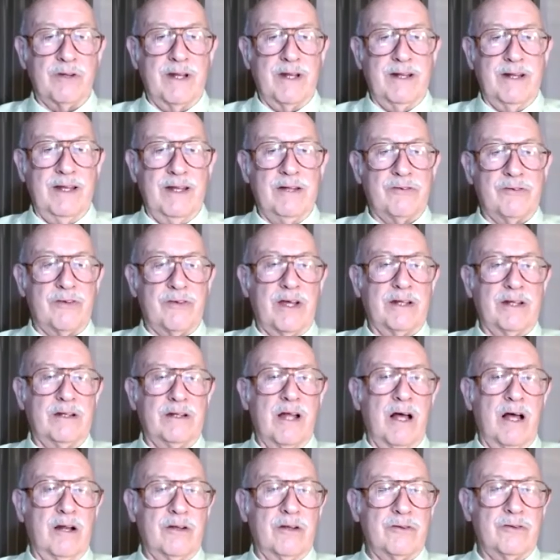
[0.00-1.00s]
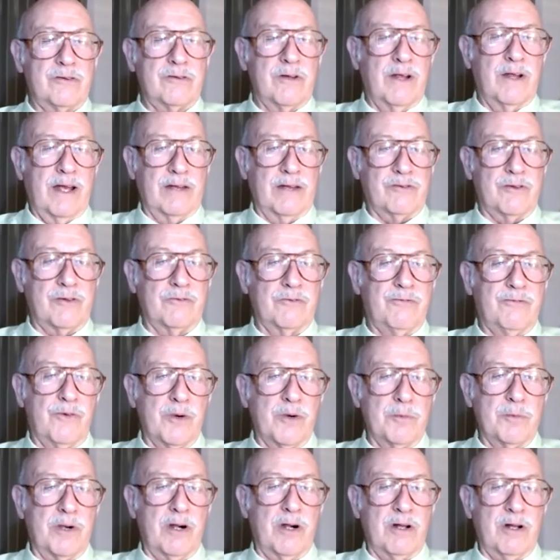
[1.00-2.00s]
and inside knowledge as the
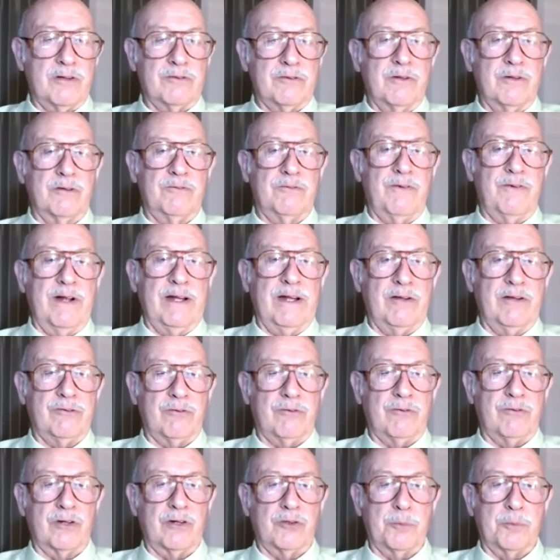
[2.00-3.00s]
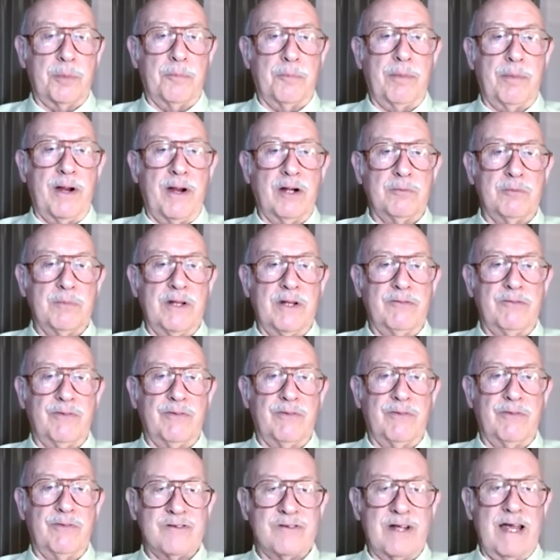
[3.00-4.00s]
former Oxnard finance director prepared me for
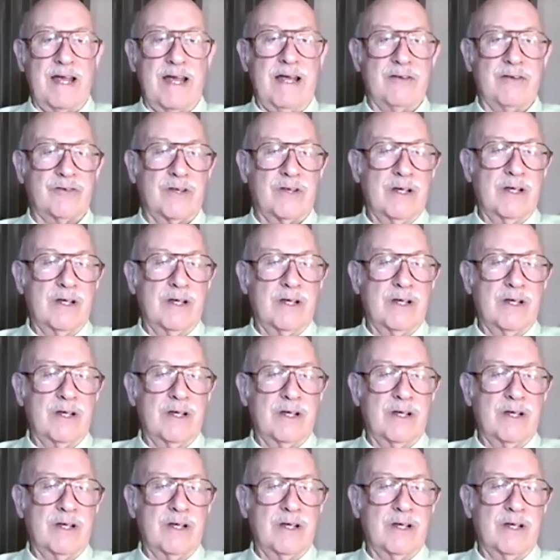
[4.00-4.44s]
this task.